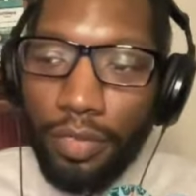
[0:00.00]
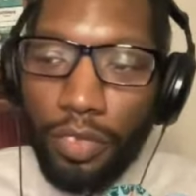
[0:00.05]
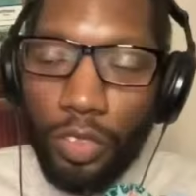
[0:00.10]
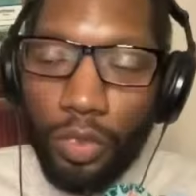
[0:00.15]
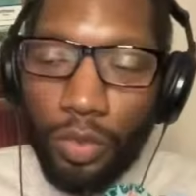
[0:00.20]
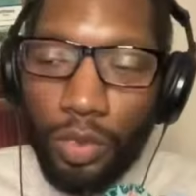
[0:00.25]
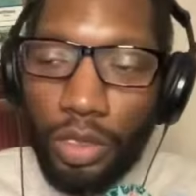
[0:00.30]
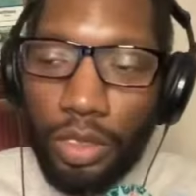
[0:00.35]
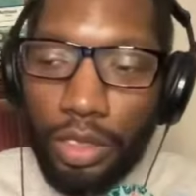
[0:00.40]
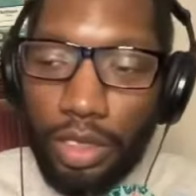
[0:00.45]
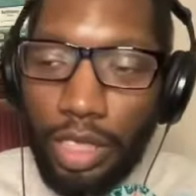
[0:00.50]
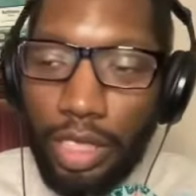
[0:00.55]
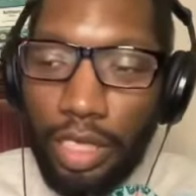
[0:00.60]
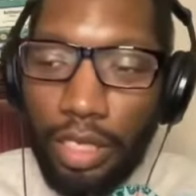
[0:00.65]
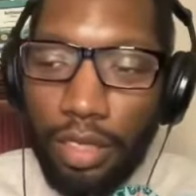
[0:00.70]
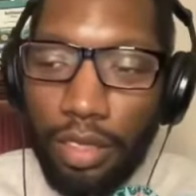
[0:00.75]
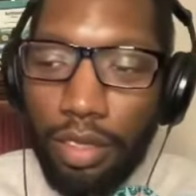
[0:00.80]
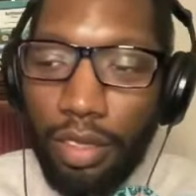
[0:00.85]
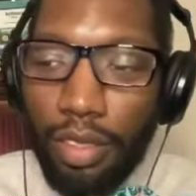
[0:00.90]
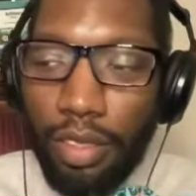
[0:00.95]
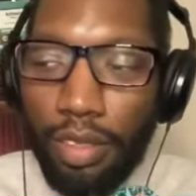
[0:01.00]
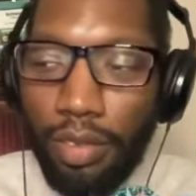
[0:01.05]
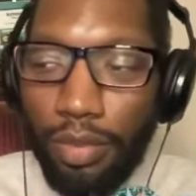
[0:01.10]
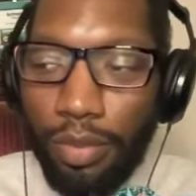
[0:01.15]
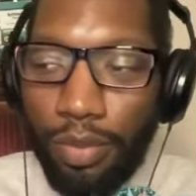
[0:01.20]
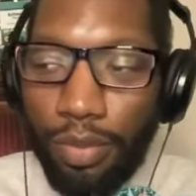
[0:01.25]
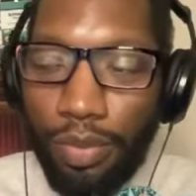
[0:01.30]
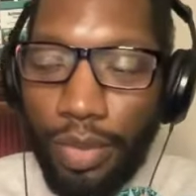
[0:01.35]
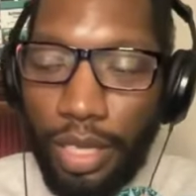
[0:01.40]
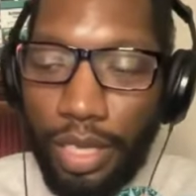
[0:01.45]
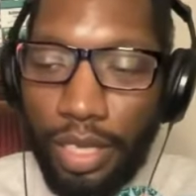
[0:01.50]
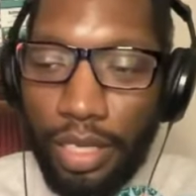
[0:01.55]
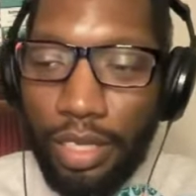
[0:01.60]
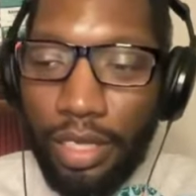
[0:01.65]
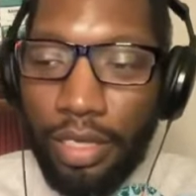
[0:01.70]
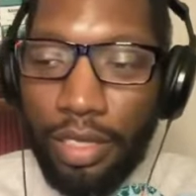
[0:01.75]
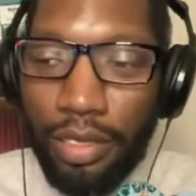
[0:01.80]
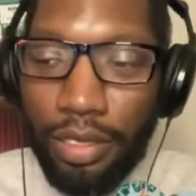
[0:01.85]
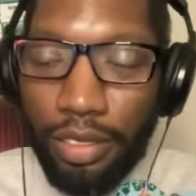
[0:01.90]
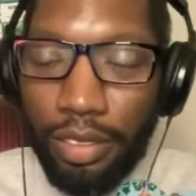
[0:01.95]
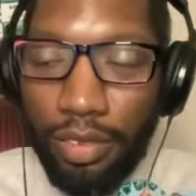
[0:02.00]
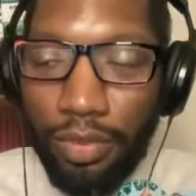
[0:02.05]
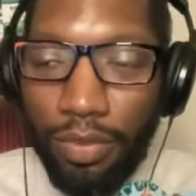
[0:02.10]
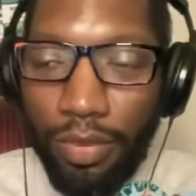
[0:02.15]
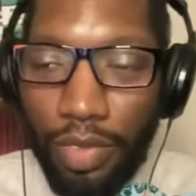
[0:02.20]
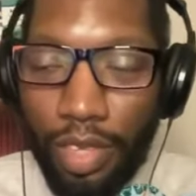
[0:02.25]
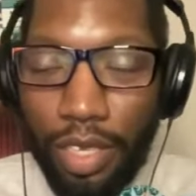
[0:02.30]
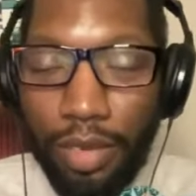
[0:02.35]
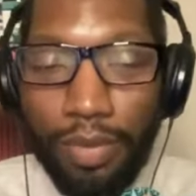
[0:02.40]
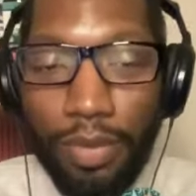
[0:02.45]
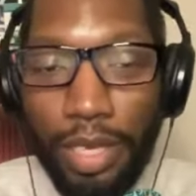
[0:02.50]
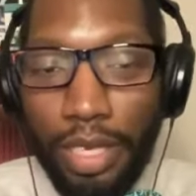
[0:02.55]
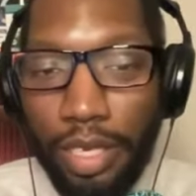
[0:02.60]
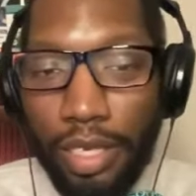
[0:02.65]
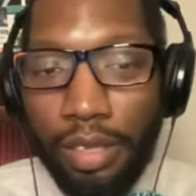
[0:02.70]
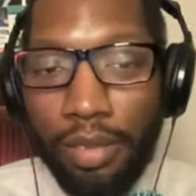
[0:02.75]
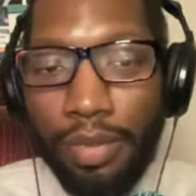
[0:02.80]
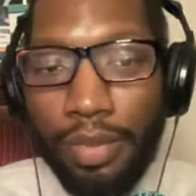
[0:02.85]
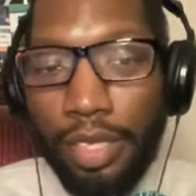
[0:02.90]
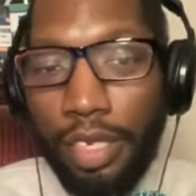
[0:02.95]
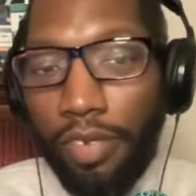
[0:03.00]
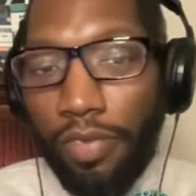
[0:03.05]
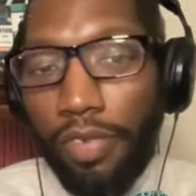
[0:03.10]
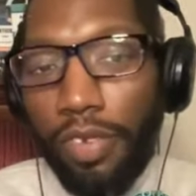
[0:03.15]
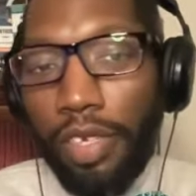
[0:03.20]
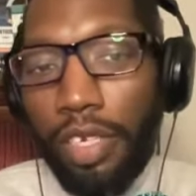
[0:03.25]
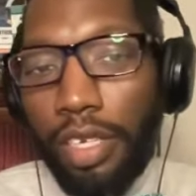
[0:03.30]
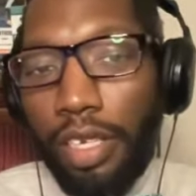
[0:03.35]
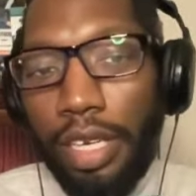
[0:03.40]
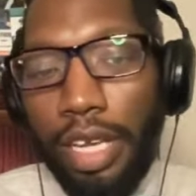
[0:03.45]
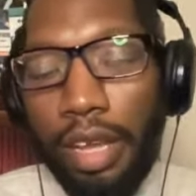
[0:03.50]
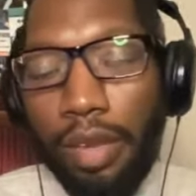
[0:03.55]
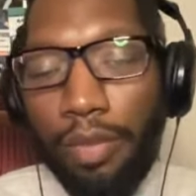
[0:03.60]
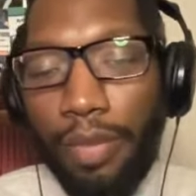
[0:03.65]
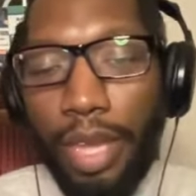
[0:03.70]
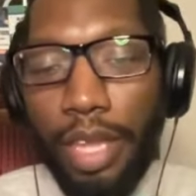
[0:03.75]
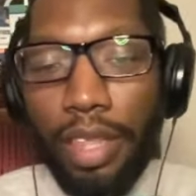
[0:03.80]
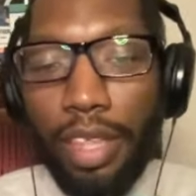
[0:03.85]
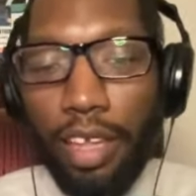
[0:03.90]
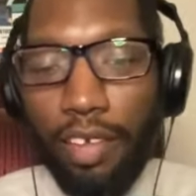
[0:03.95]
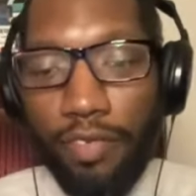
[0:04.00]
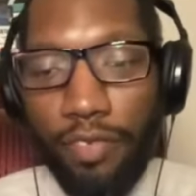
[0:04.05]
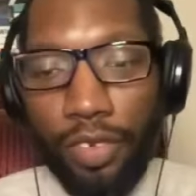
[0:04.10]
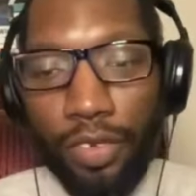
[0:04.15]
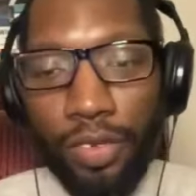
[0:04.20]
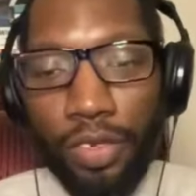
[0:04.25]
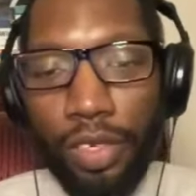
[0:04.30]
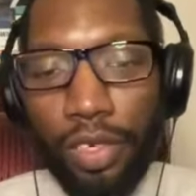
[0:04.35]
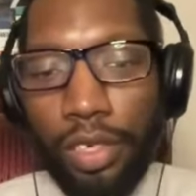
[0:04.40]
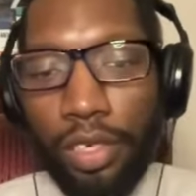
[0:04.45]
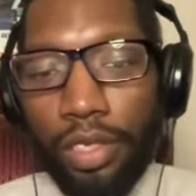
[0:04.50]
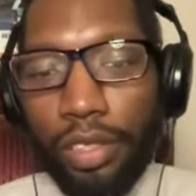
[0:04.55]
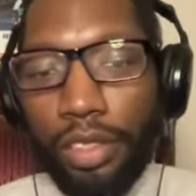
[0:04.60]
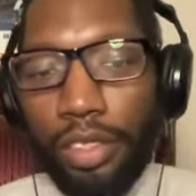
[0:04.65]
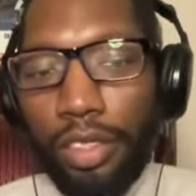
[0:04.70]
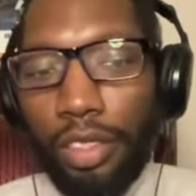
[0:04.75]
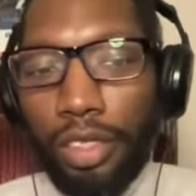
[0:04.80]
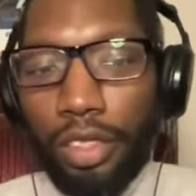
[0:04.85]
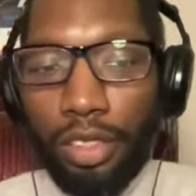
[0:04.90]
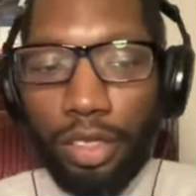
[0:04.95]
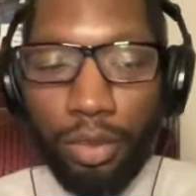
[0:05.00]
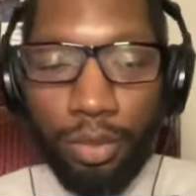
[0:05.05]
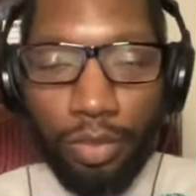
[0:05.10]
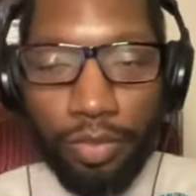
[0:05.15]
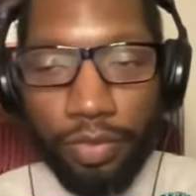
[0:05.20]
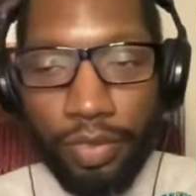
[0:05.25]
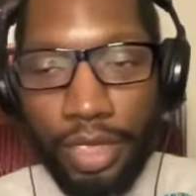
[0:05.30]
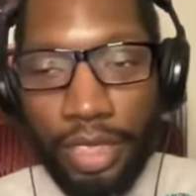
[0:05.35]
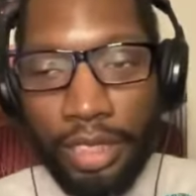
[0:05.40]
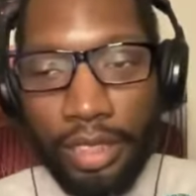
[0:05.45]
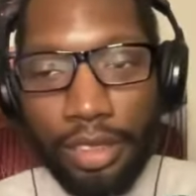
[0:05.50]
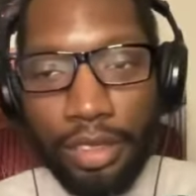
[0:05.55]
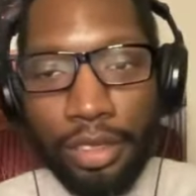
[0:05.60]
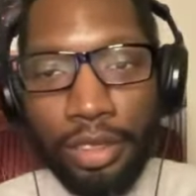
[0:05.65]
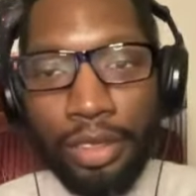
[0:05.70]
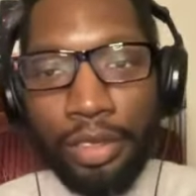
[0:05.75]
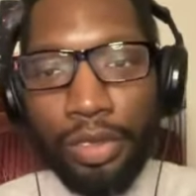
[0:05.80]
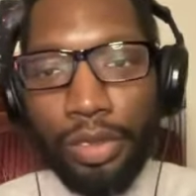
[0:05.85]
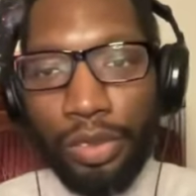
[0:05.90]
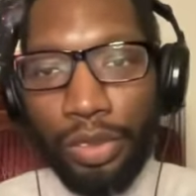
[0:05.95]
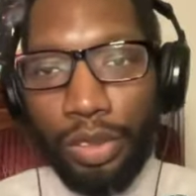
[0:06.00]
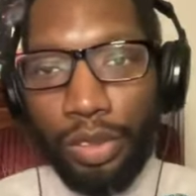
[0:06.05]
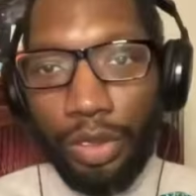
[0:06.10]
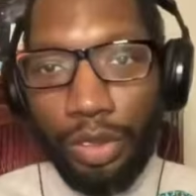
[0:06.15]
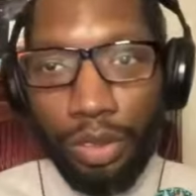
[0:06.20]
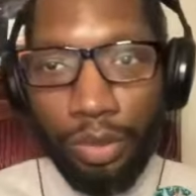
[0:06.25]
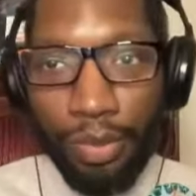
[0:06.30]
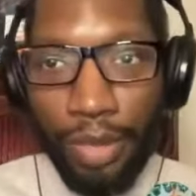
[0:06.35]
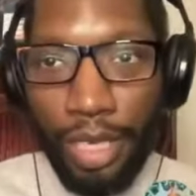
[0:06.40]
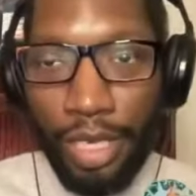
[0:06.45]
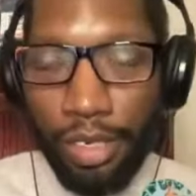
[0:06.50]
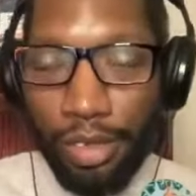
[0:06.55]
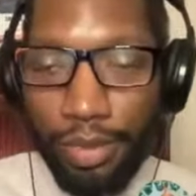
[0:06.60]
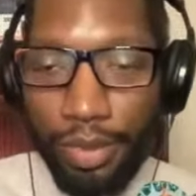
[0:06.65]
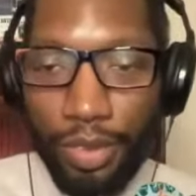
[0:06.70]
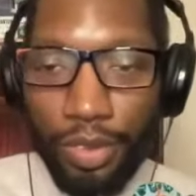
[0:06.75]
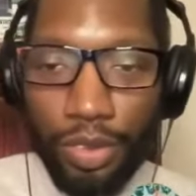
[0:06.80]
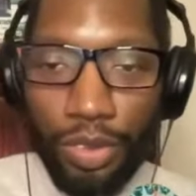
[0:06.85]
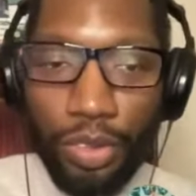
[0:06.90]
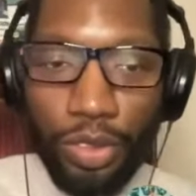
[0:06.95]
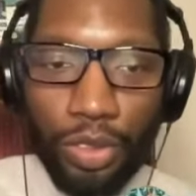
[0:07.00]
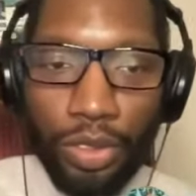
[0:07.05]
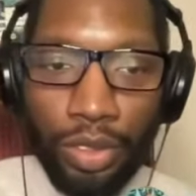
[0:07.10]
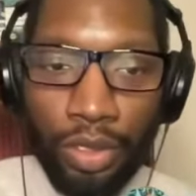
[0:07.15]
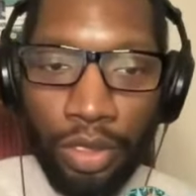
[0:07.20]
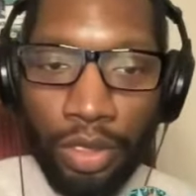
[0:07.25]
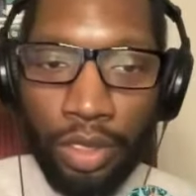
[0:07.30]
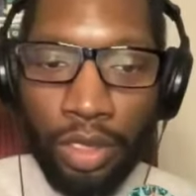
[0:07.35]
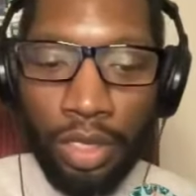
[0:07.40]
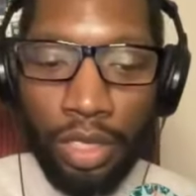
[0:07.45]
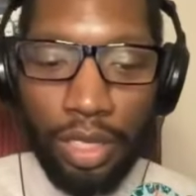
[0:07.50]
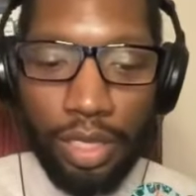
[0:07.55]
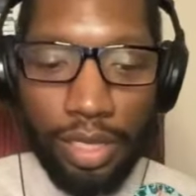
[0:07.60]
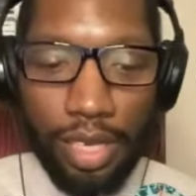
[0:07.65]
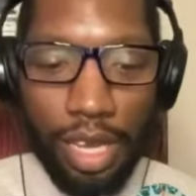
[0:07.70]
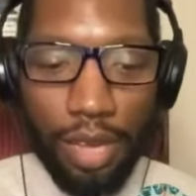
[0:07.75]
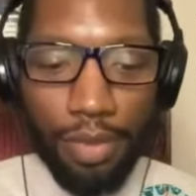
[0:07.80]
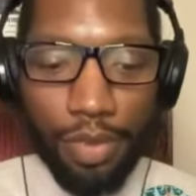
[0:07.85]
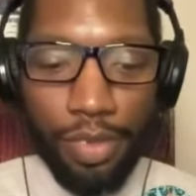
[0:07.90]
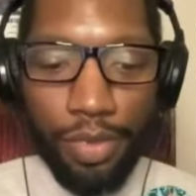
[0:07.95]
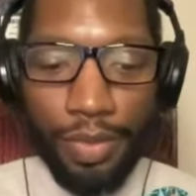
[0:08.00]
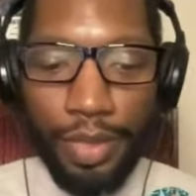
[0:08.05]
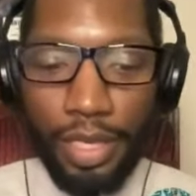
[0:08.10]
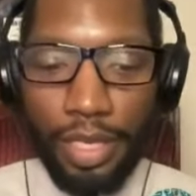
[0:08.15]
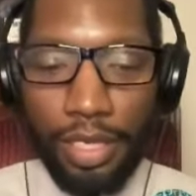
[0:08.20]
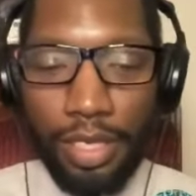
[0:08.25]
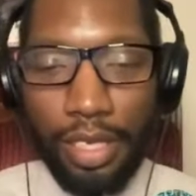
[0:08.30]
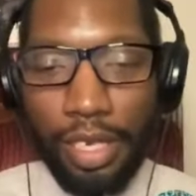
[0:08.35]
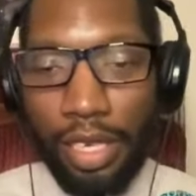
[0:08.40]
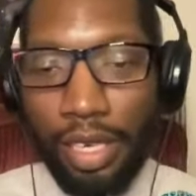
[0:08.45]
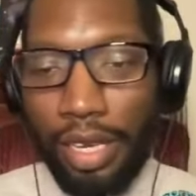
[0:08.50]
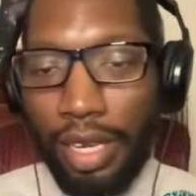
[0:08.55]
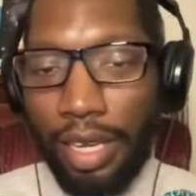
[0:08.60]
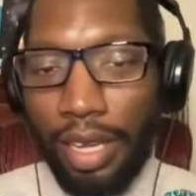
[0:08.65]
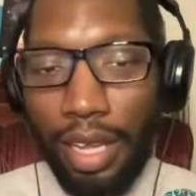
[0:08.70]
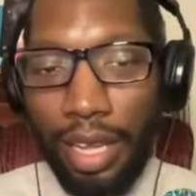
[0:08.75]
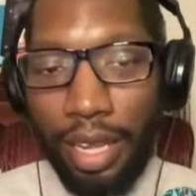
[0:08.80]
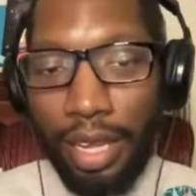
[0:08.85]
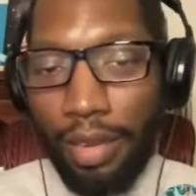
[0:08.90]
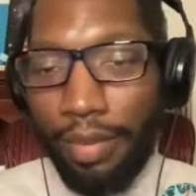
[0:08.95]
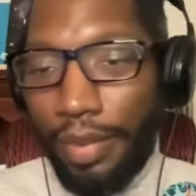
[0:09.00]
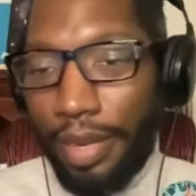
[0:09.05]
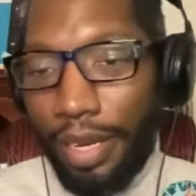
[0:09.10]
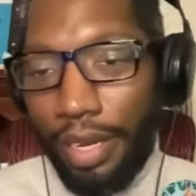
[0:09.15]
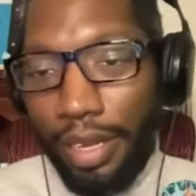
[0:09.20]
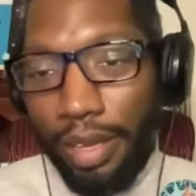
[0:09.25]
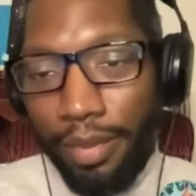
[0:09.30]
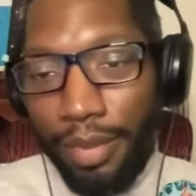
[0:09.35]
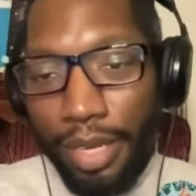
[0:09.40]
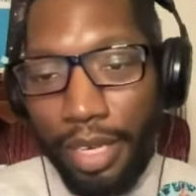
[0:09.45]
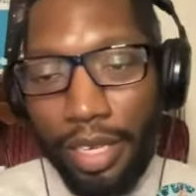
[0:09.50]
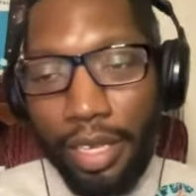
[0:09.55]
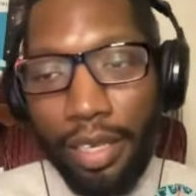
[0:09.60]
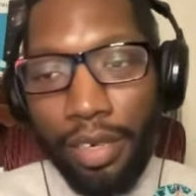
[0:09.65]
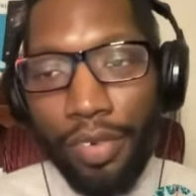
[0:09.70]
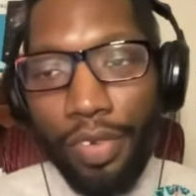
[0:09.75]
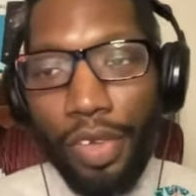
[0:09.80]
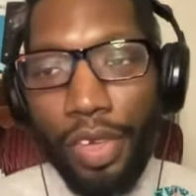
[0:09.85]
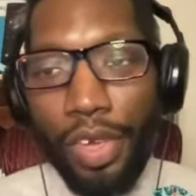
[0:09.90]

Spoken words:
Which then becomes, if you did not make that phone call to your supervisor or to the management or to your establishment to say, like, hey, I'm not coming in,